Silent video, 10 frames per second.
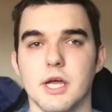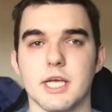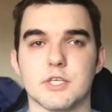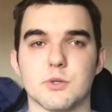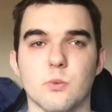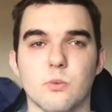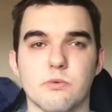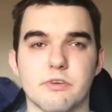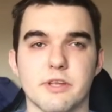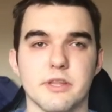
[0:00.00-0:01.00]
It's all
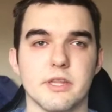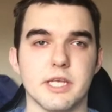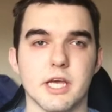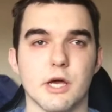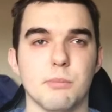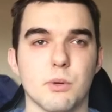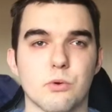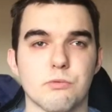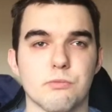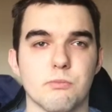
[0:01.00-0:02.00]
within the
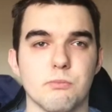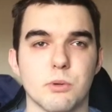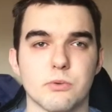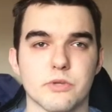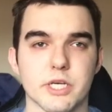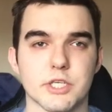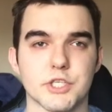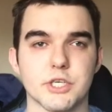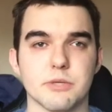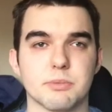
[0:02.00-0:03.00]
milk
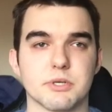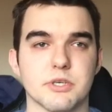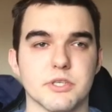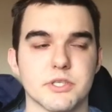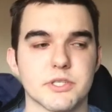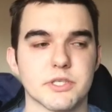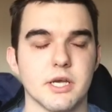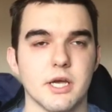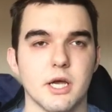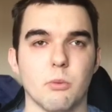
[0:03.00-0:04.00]
texture, because
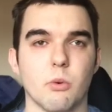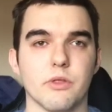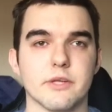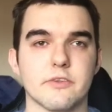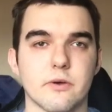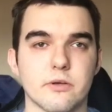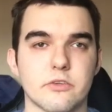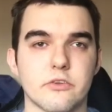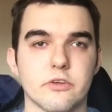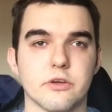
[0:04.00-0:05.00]
what they tell you
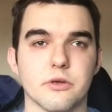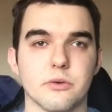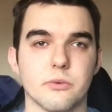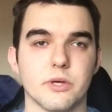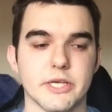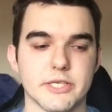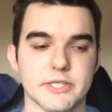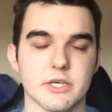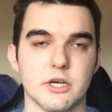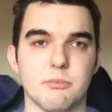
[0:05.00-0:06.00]
to do is